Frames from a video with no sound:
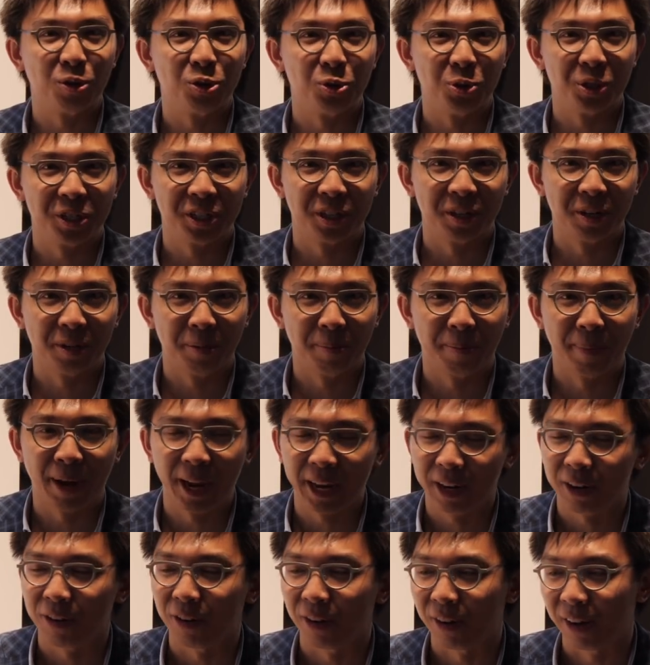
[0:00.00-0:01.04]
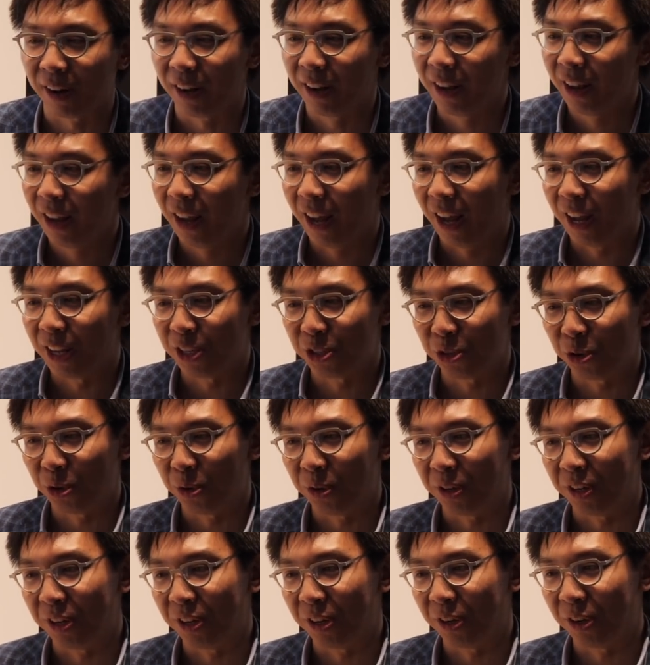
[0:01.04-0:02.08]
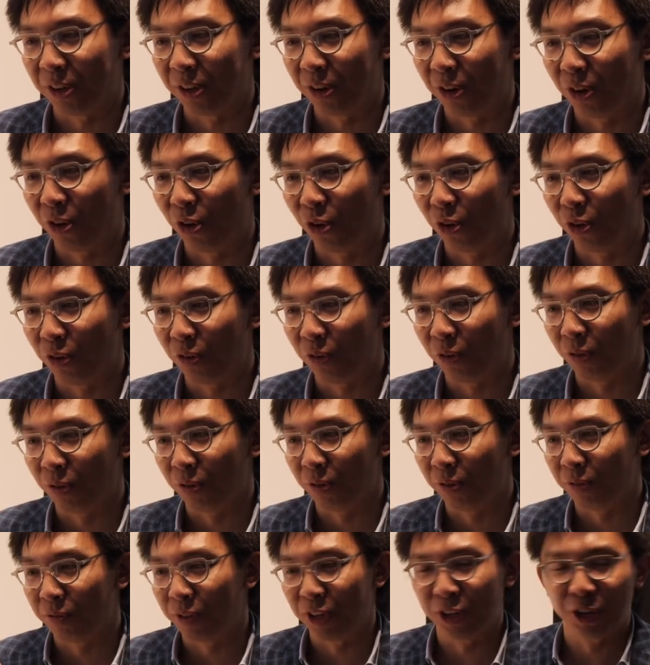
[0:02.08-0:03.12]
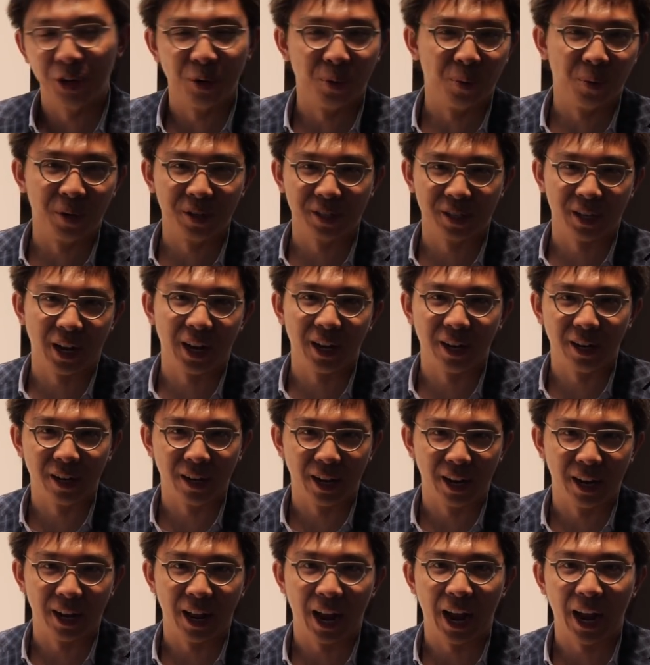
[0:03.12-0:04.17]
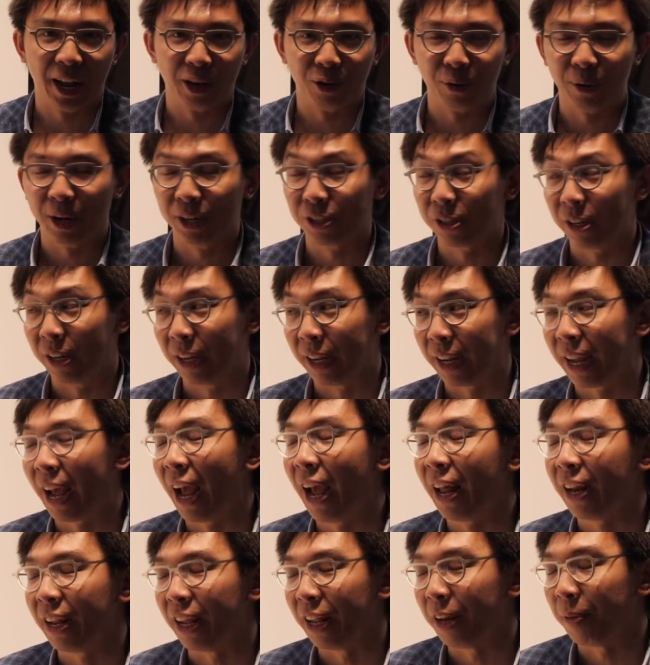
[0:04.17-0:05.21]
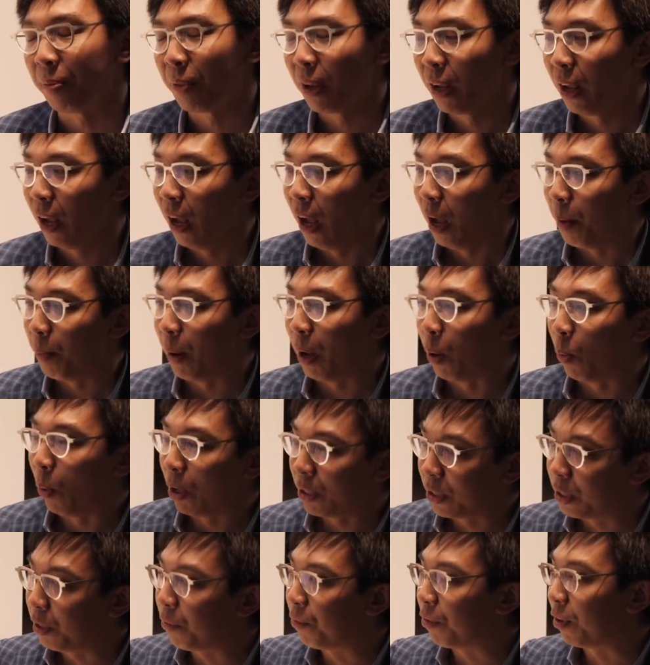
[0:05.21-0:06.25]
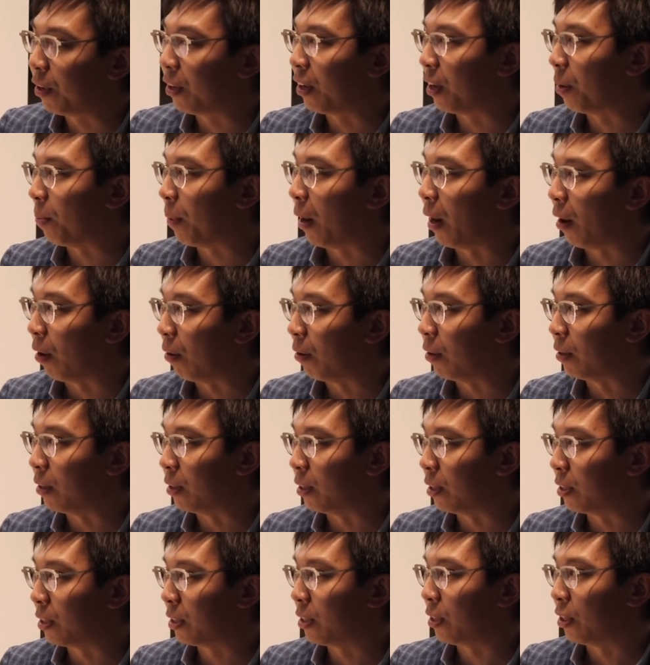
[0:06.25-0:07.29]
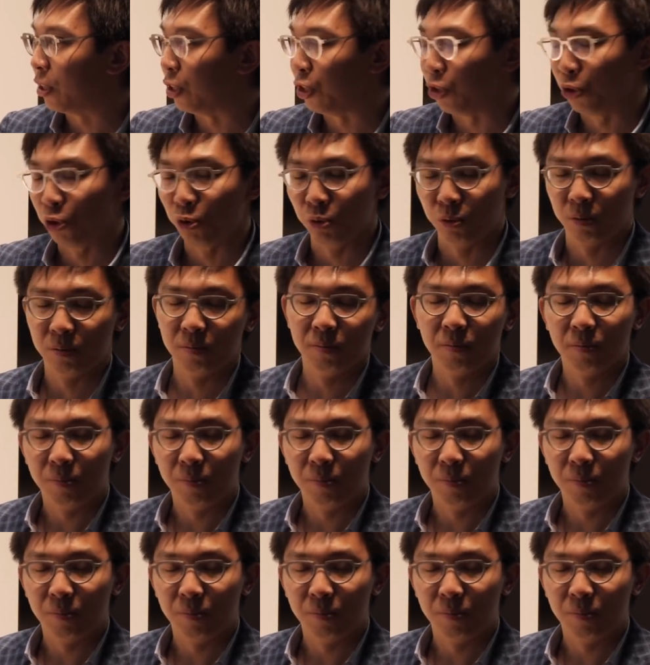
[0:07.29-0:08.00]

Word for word: to switch the mic on. And so the whole video was silent and I had to actually can it. But what's different about this new